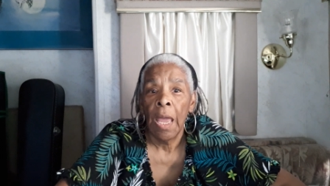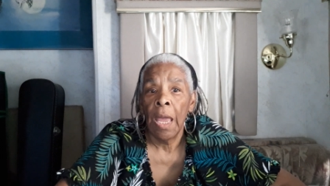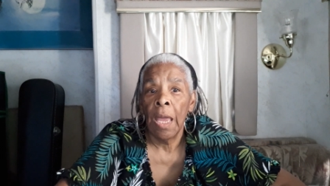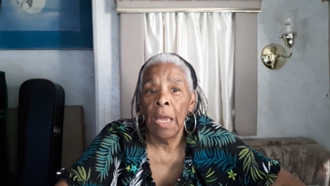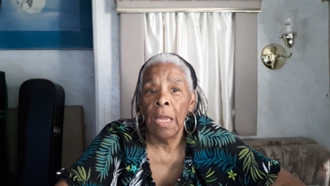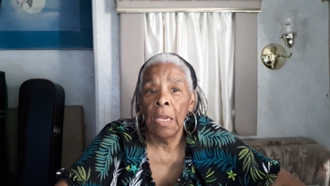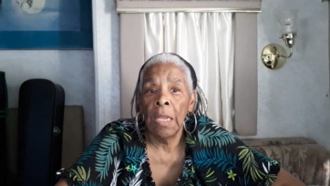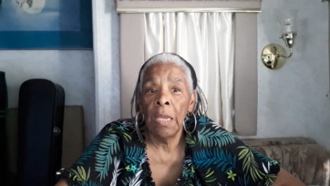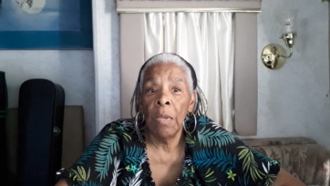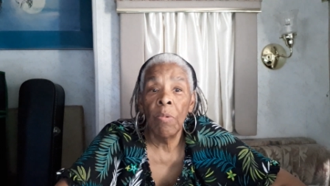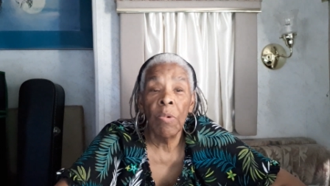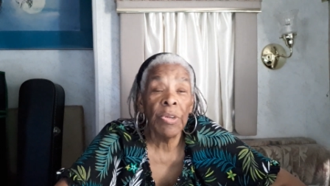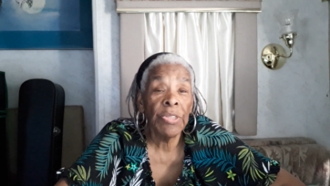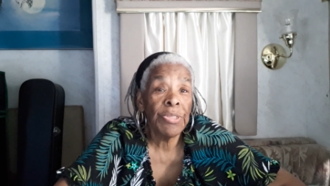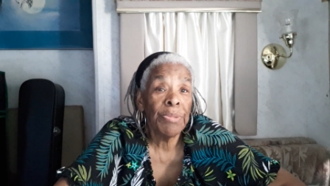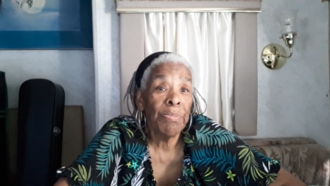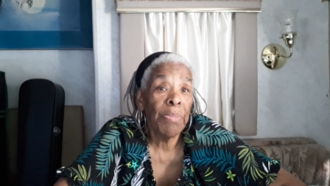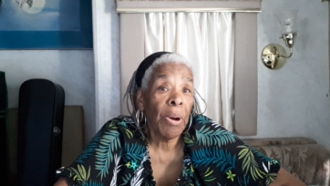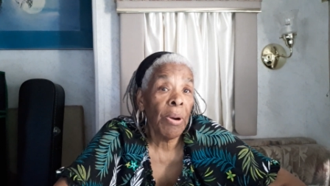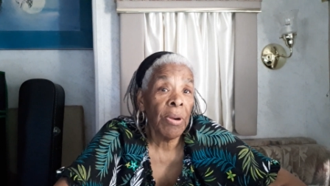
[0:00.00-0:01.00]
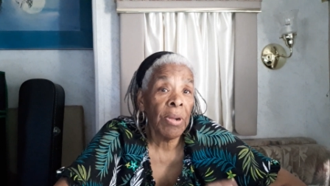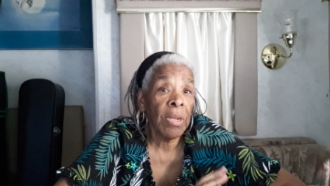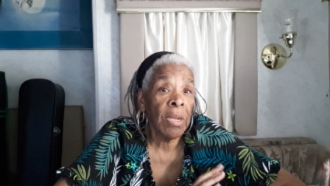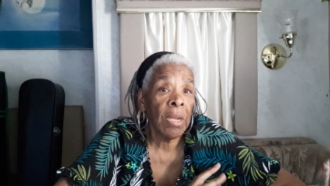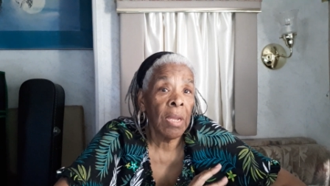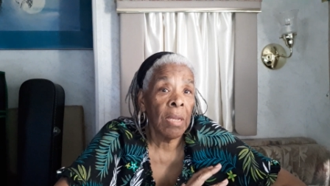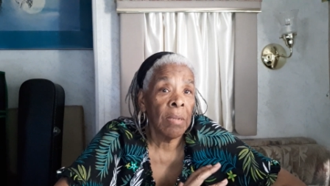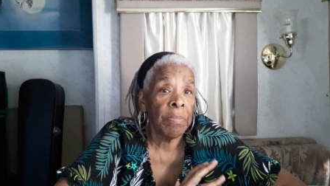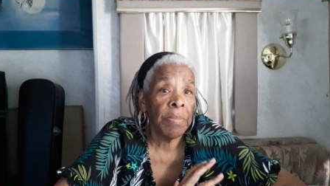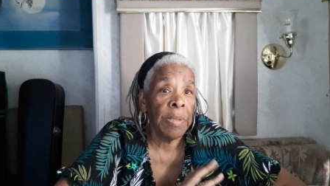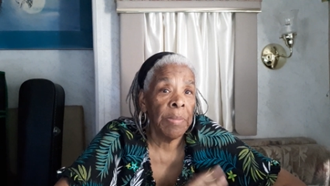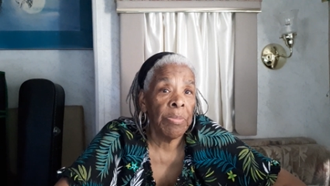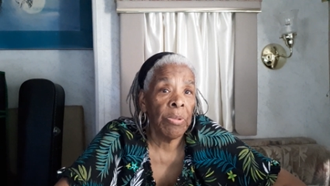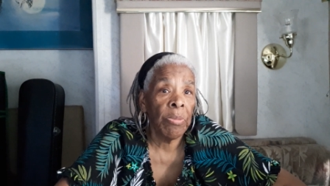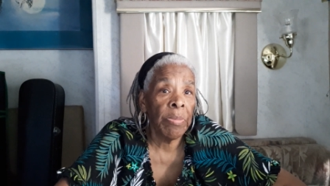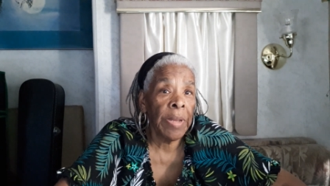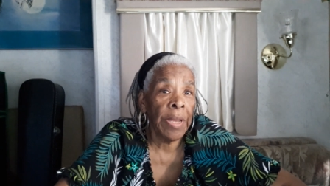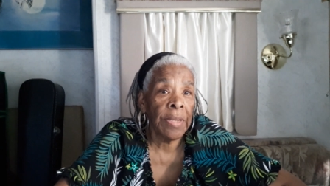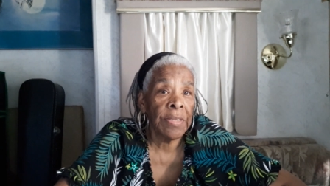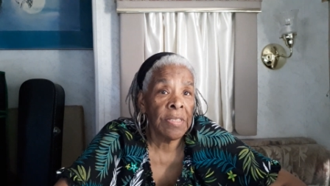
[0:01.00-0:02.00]
And he wasn't barking at people
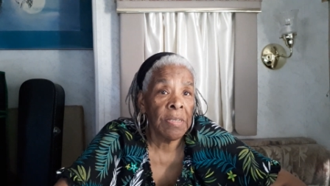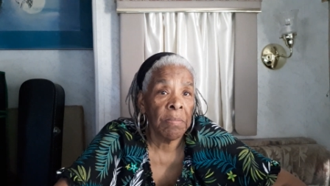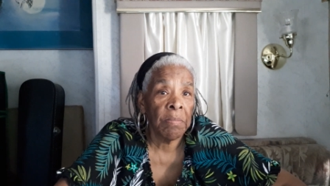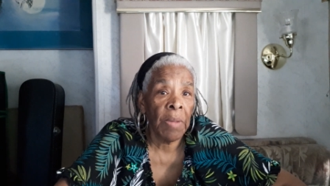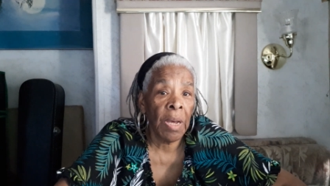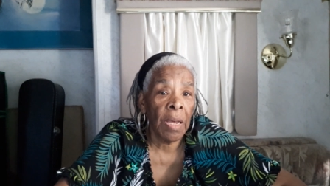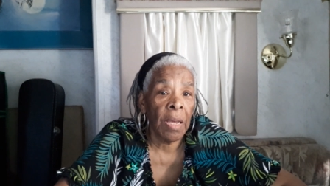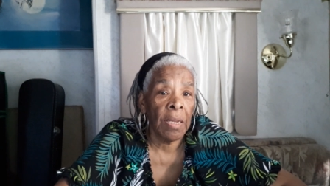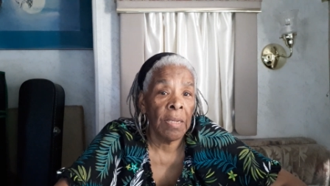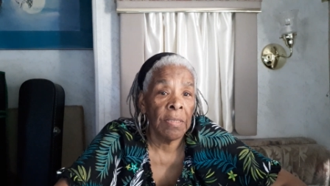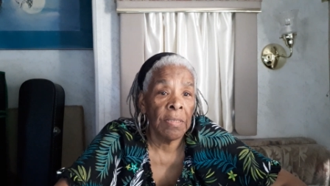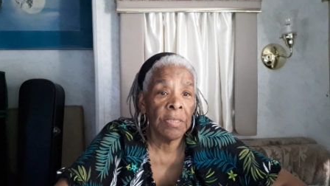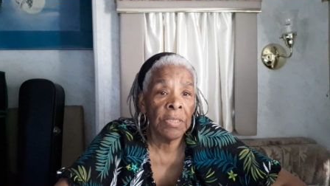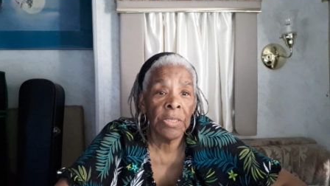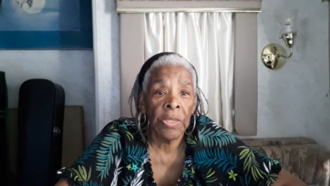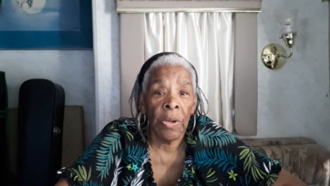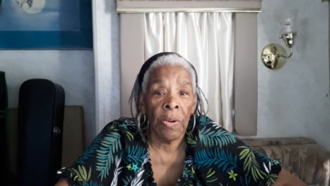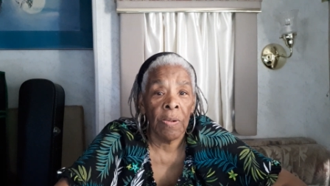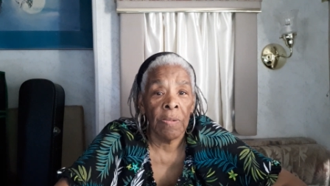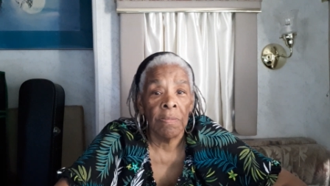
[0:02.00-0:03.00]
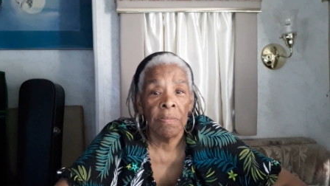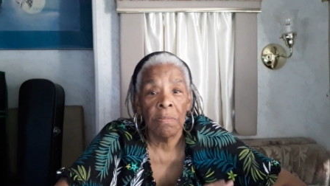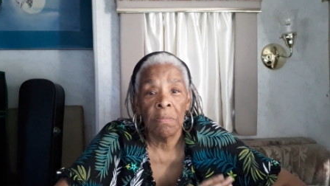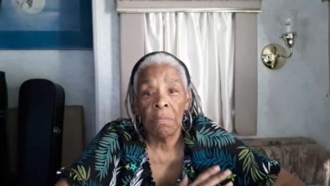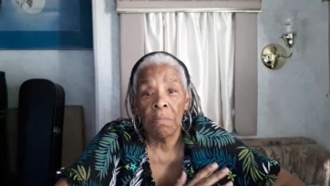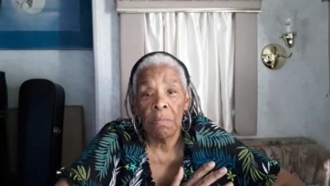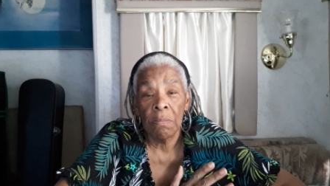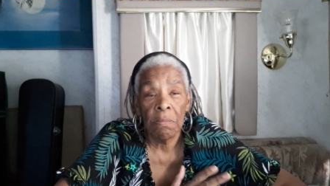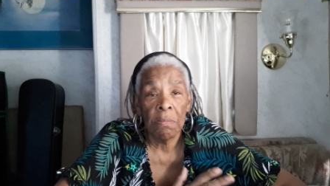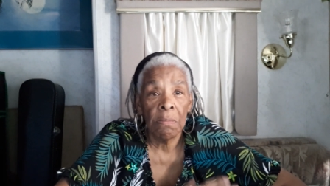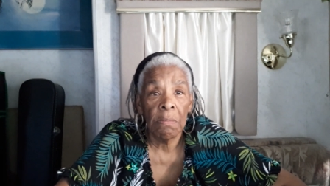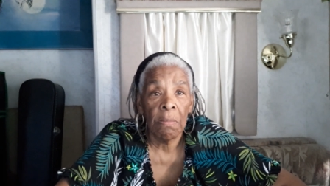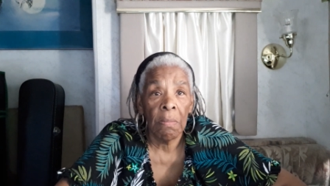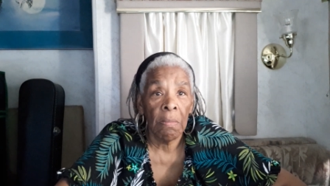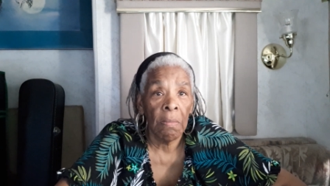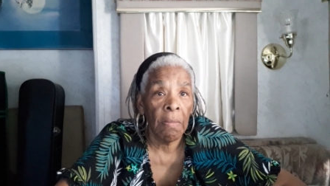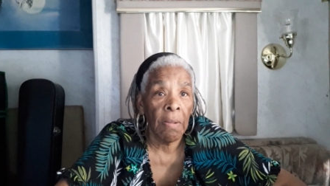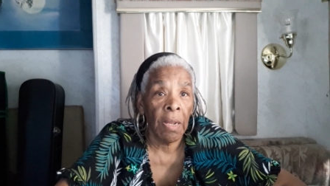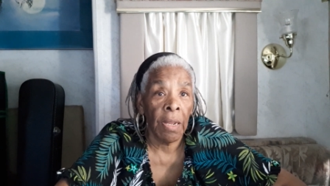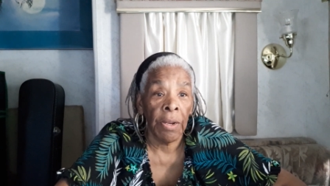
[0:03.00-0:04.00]
passing by. So,
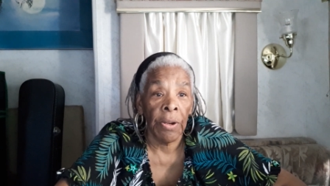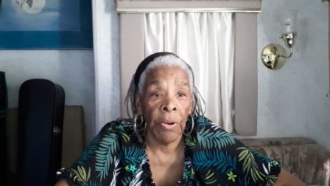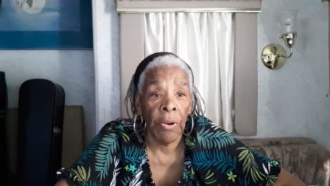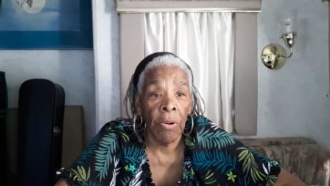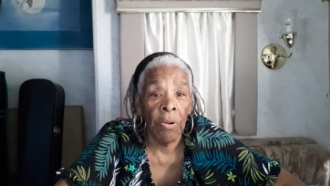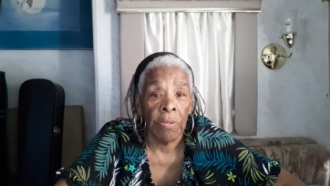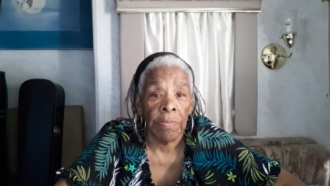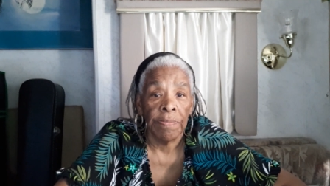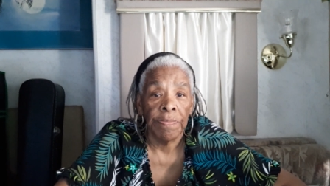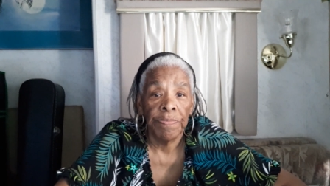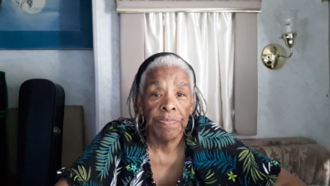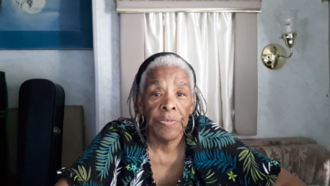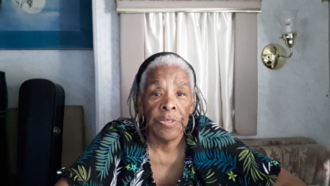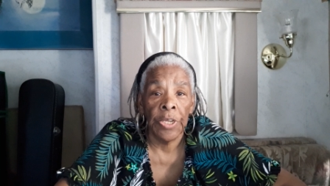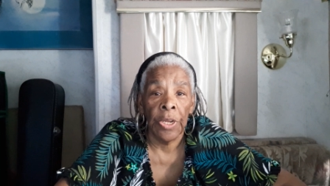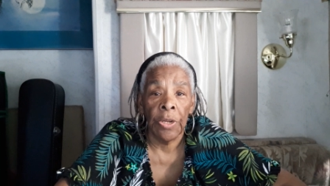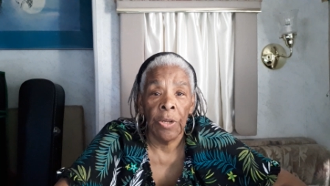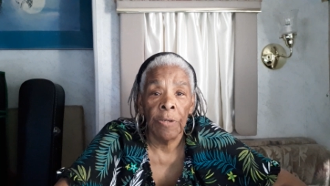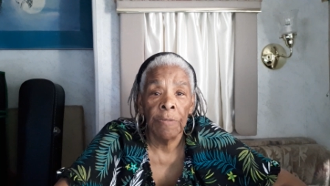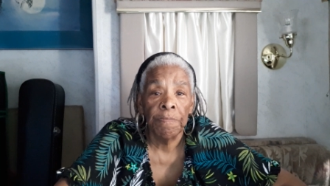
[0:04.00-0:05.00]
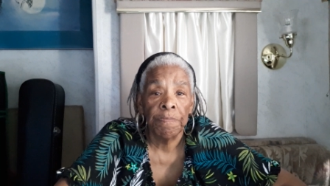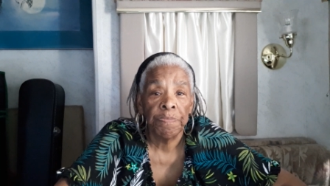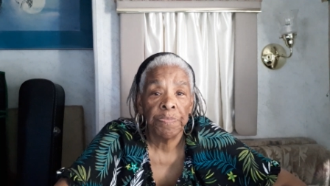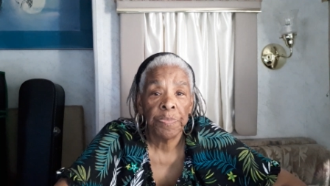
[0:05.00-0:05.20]
I don't know, you know.